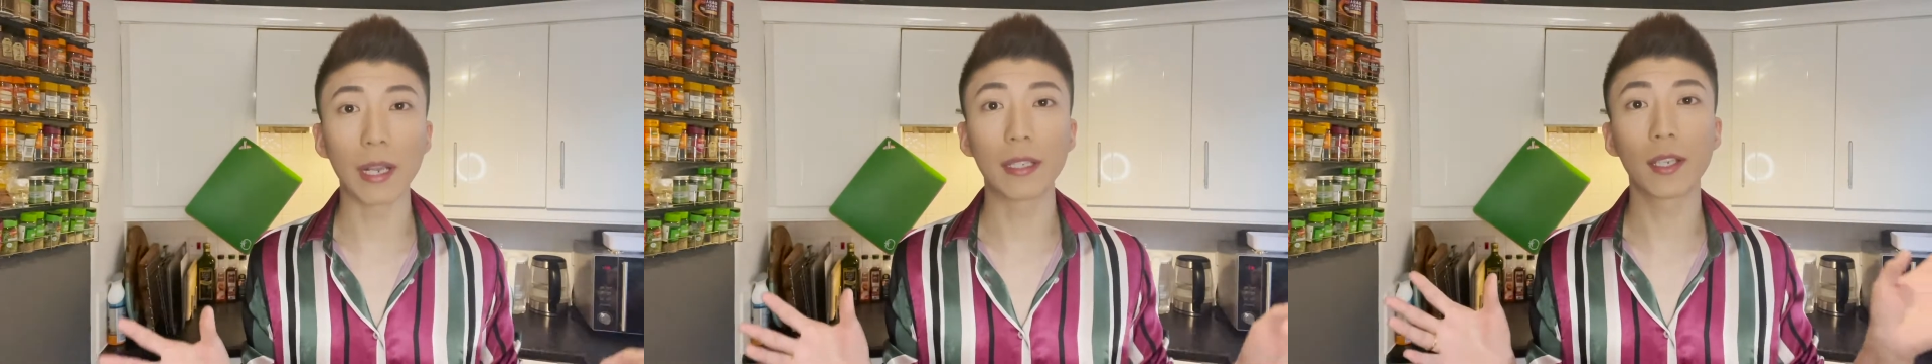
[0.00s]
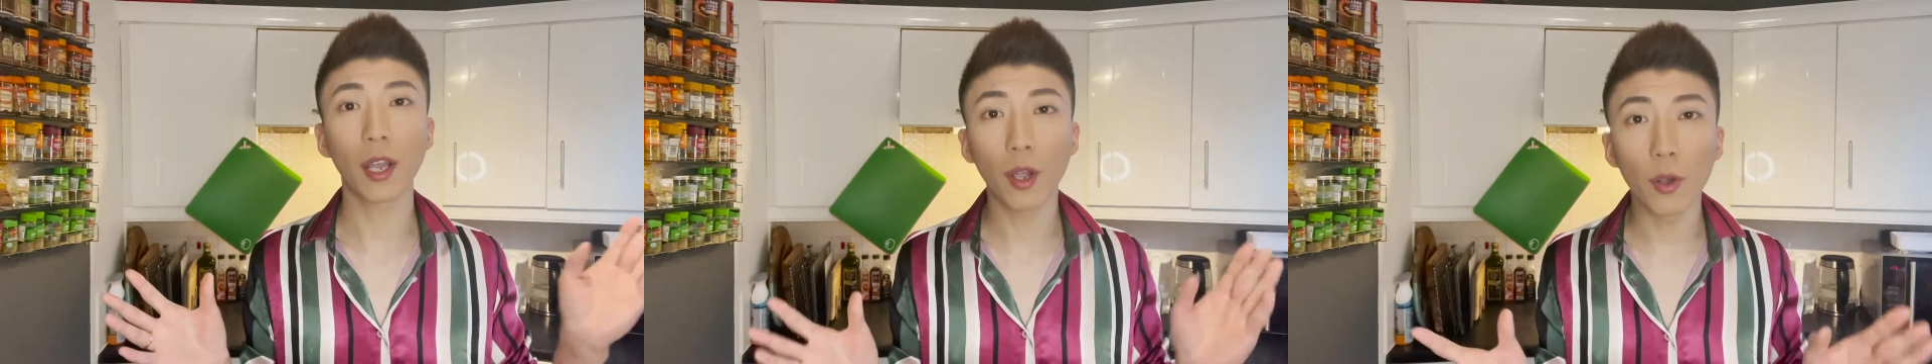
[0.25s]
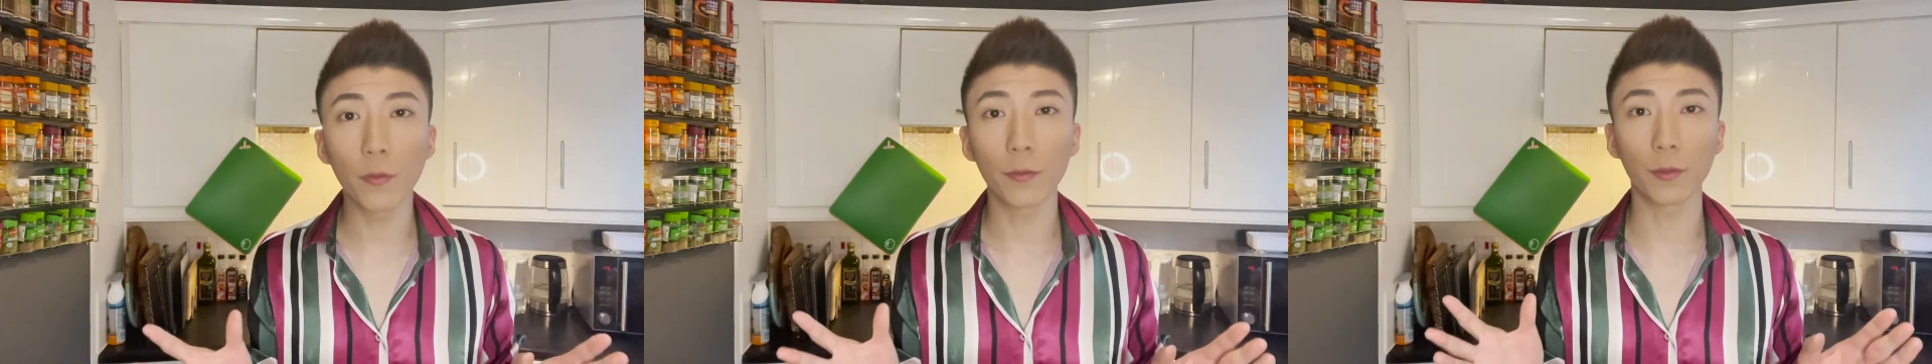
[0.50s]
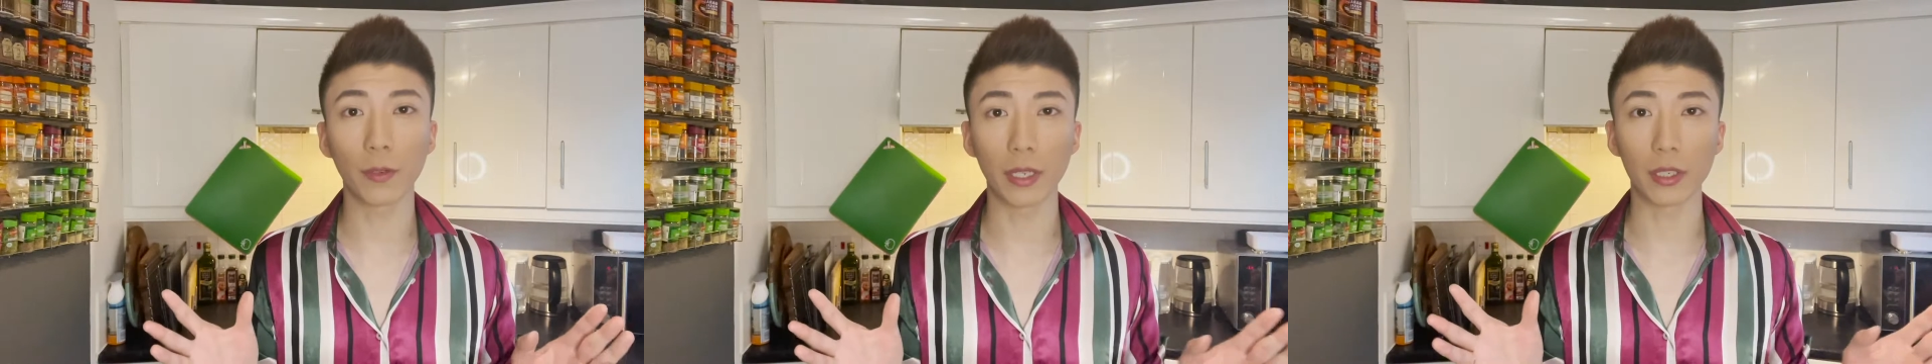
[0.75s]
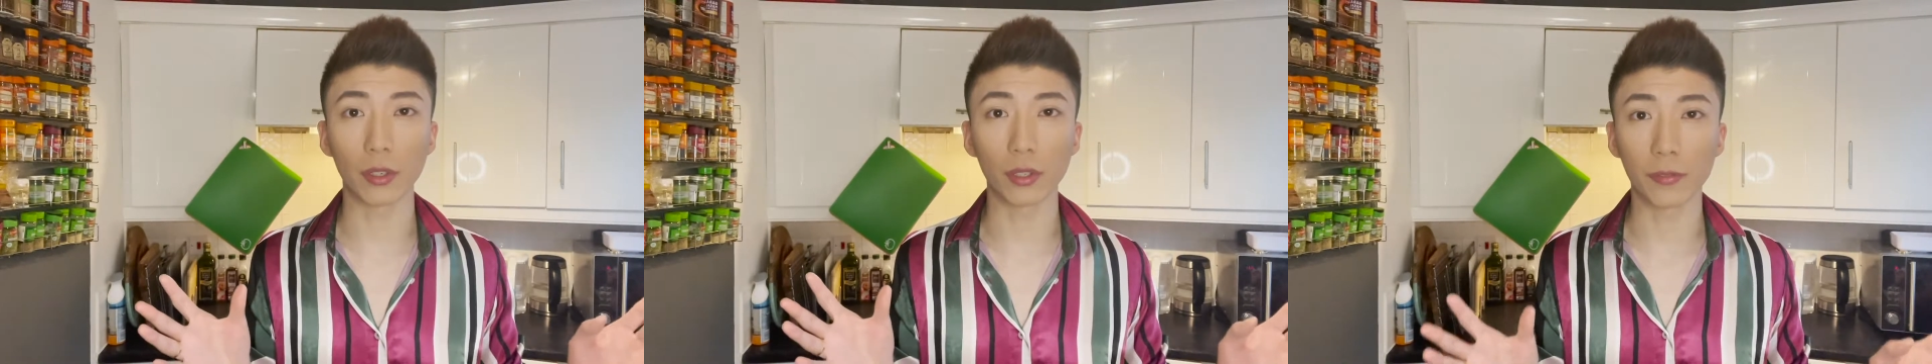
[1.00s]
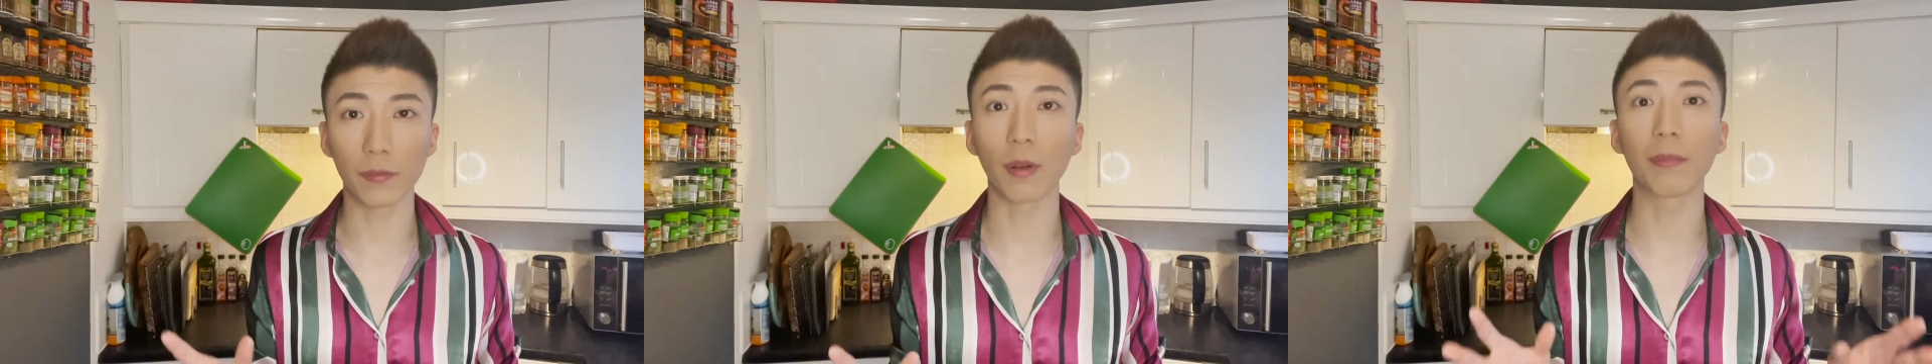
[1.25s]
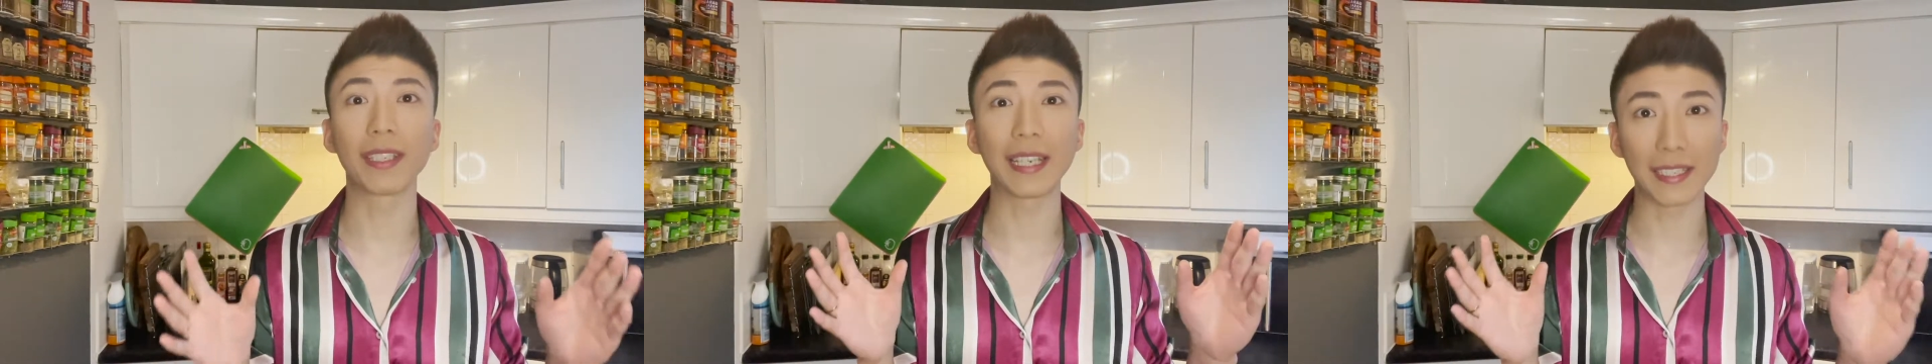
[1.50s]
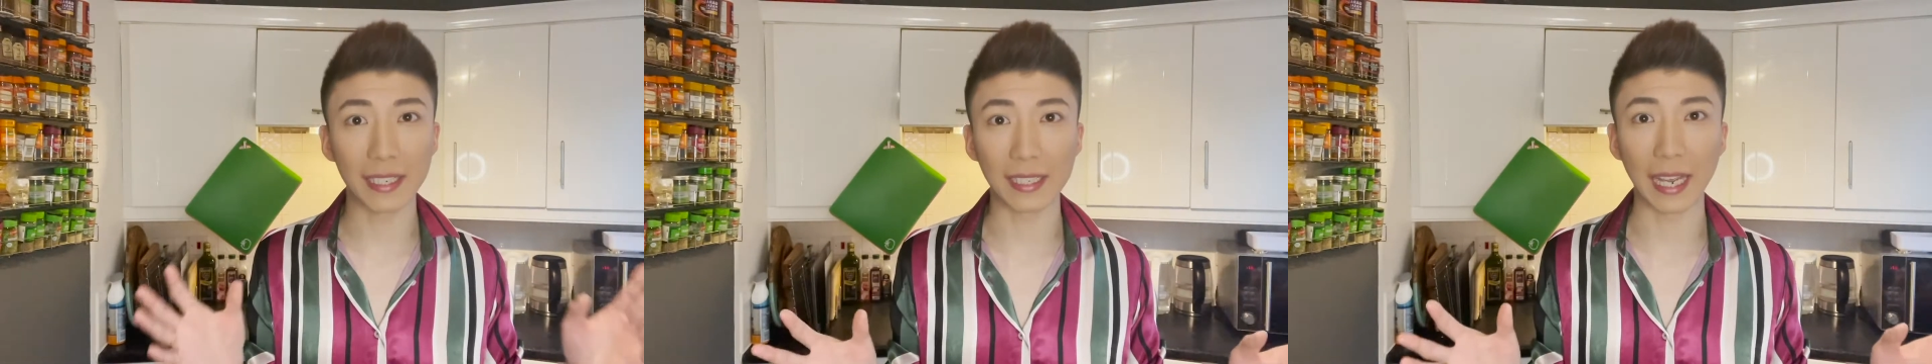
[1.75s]
tofu videos from
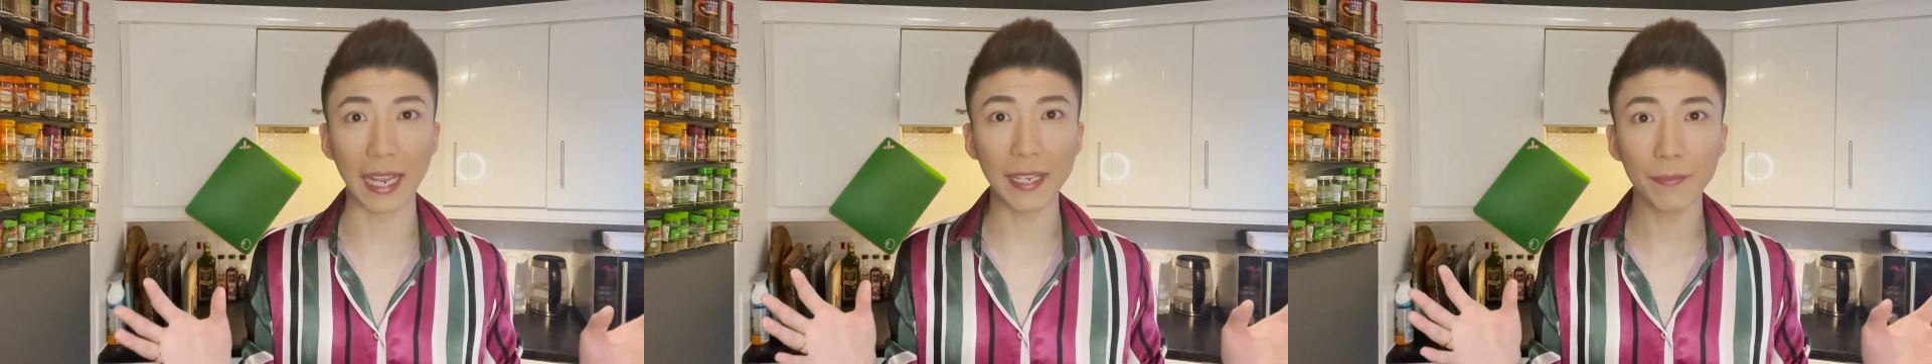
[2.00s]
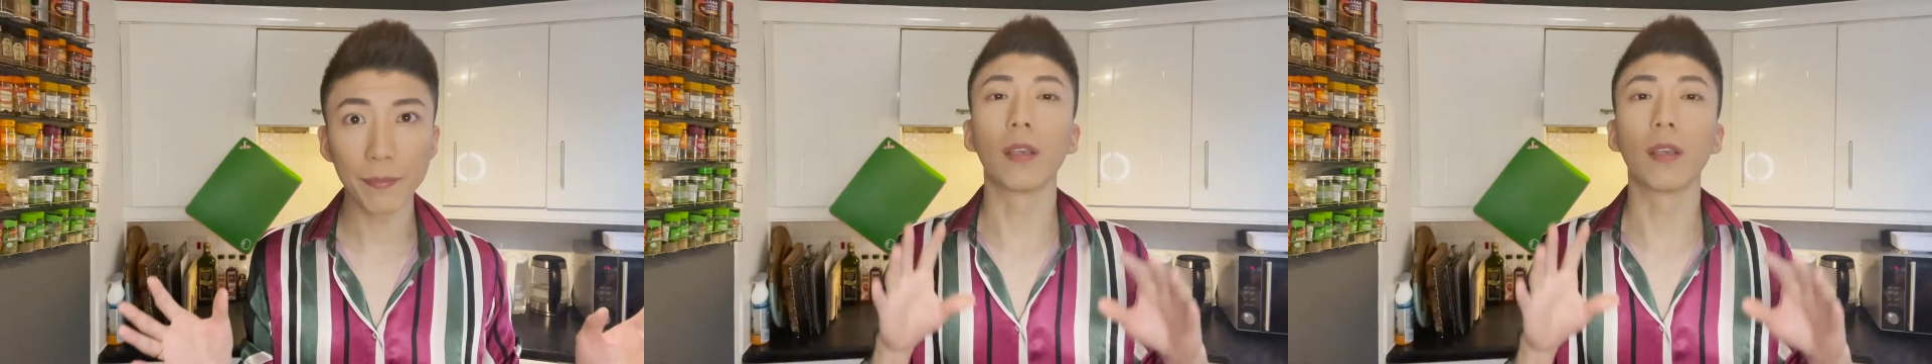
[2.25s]
yesterday,